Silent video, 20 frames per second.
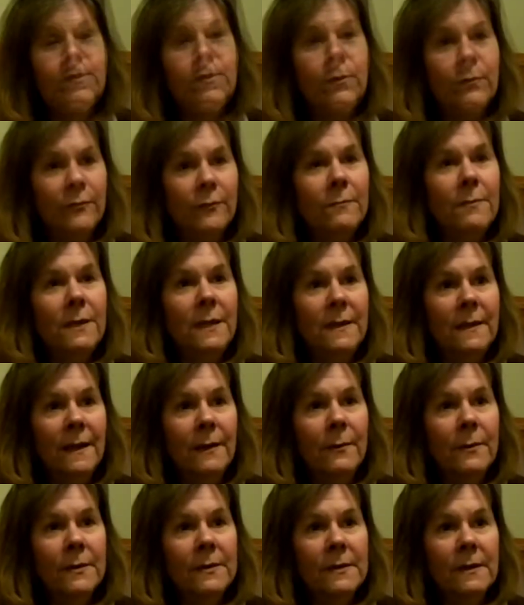So for me,
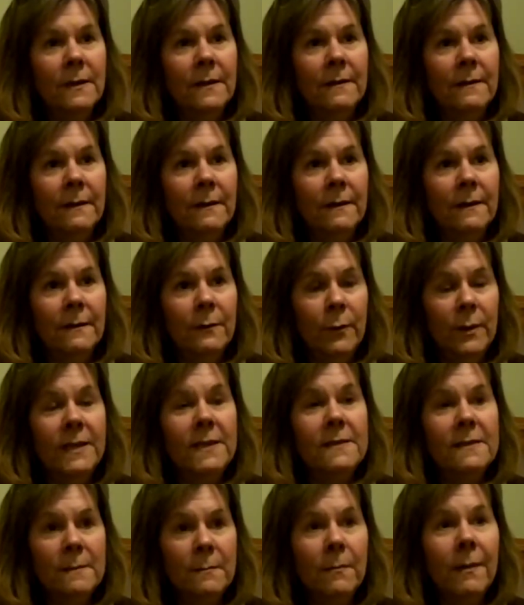that was
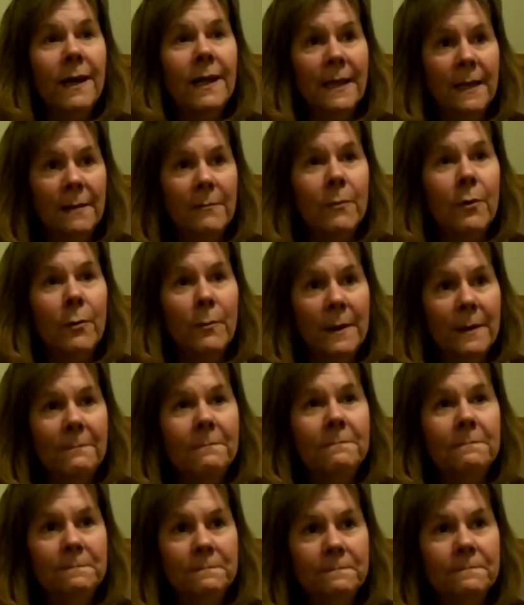quite a symbolic moment.